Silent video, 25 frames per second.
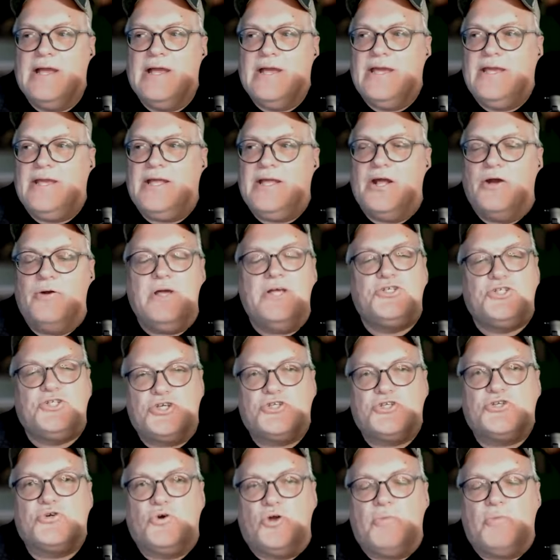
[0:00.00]
you know, it's
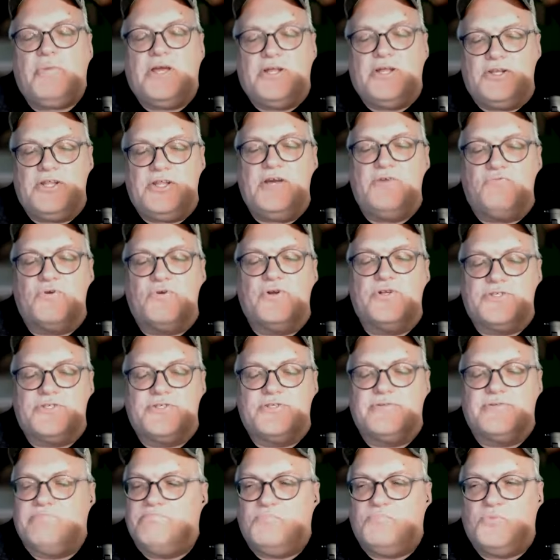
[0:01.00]
just going to be a
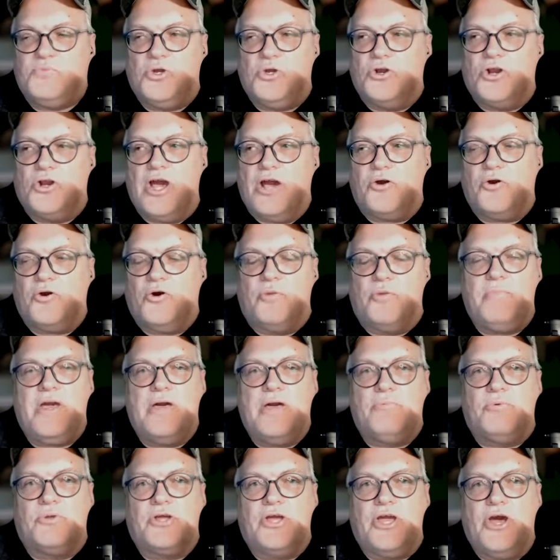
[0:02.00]
difference. You're not going to be
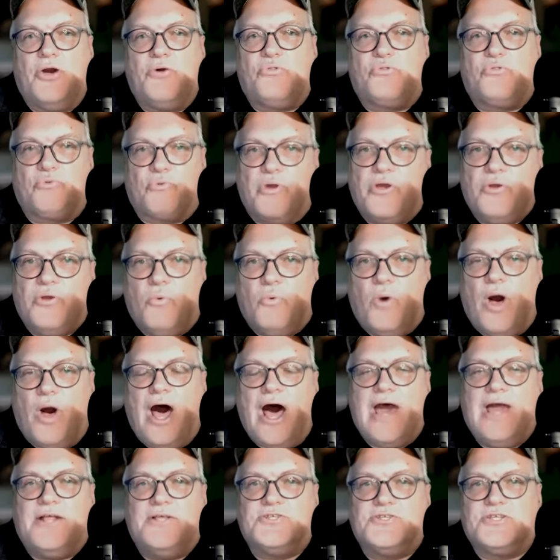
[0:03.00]
able to go three
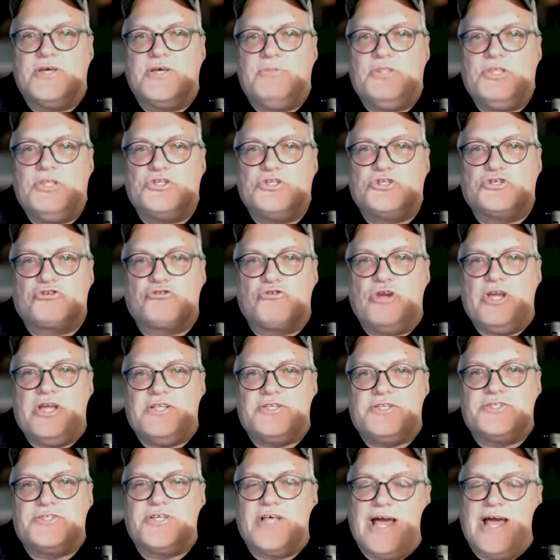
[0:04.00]
wide in some of these
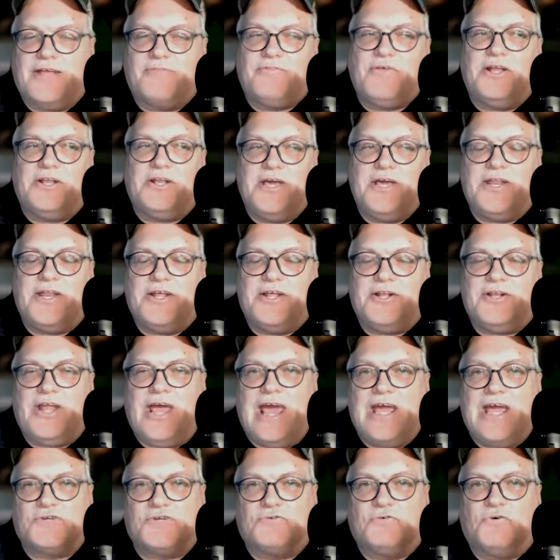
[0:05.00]
streets like they did at
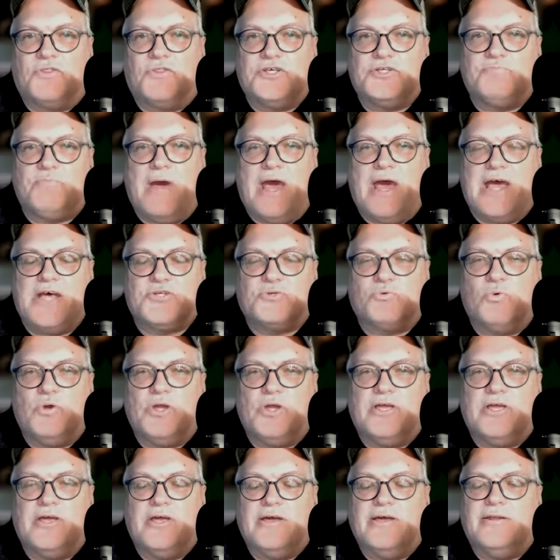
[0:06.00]
Nashville this past
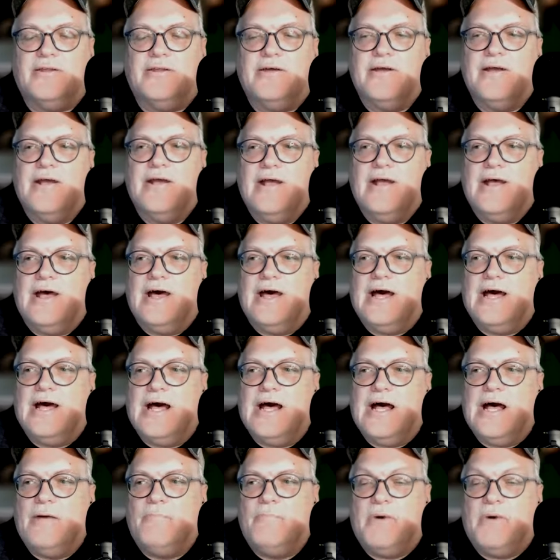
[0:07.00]
weekend.
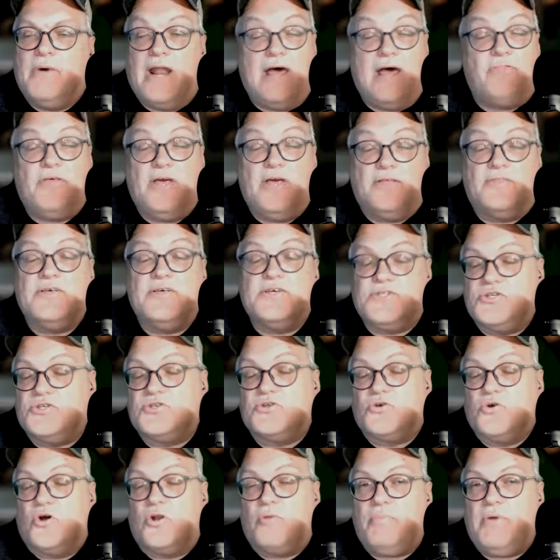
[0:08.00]
Uh, but I think this is
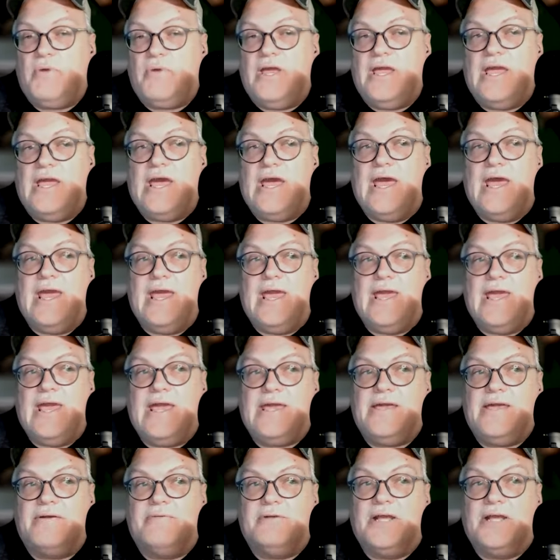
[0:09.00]
going to be
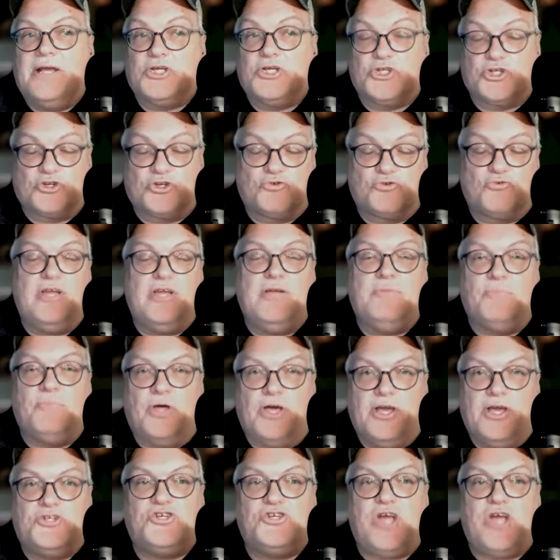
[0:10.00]
a
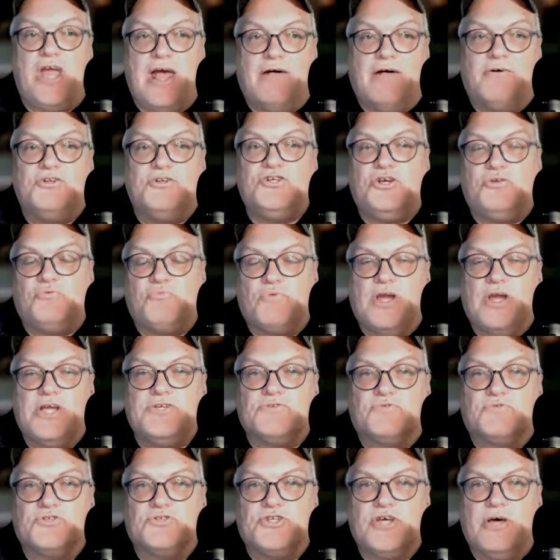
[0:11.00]
extremely challenging race
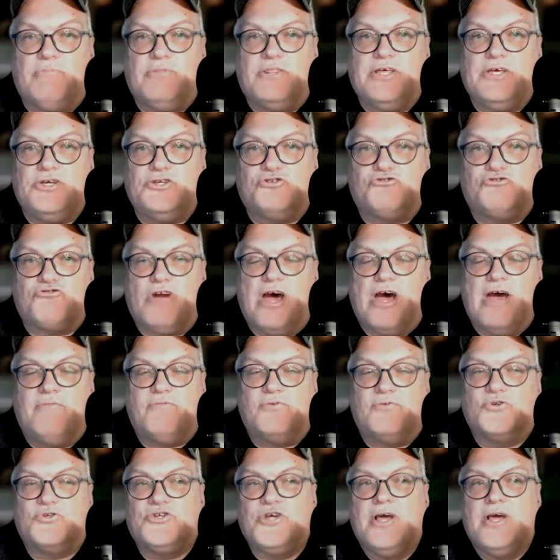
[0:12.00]
for some of these
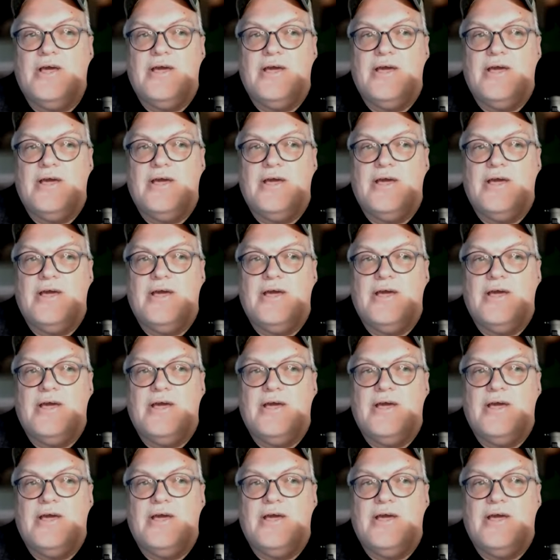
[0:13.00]
drivers,